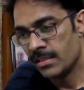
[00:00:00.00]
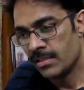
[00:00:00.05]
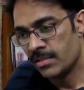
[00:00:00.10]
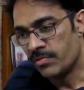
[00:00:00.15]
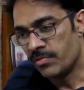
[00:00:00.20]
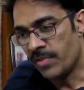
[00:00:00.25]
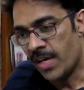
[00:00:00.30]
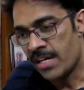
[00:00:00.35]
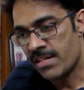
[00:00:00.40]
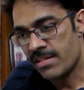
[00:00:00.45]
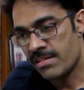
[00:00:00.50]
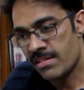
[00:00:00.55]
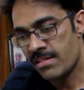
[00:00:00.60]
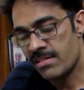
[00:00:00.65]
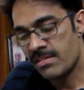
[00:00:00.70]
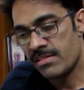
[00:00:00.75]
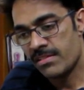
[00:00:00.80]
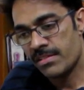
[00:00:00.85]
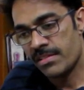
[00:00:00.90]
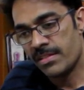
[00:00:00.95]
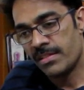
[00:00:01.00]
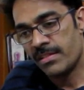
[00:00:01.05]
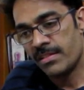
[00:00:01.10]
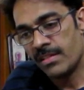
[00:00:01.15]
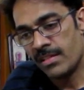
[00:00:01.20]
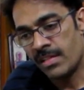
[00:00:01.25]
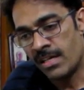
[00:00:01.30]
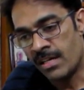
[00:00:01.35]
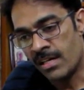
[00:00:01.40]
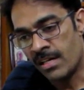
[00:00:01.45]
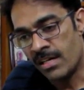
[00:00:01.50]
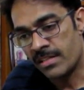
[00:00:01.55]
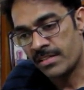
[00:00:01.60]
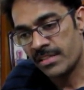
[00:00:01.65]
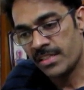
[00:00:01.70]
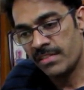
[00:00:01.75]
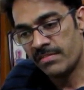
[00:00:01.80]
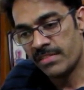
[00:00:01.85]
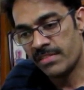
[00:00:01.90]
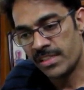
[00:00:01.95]
viruses are
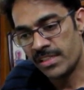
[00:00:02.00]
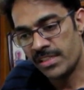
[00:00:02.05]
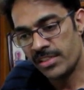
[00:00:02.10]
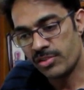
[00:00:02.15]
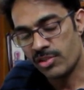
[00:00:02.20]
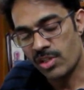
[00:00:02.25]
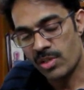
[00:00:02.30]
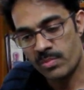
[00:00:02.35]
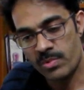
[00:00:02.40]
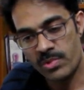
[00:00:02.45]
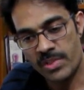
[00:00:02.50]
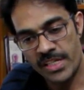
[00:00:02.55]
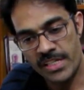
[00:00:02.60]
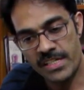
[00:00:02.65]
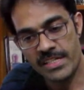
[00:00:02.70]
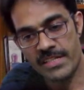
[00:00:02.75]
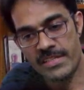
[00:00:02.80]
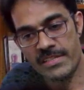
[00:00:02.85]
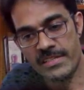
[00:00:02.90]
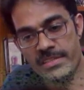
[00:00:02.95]
even incorporated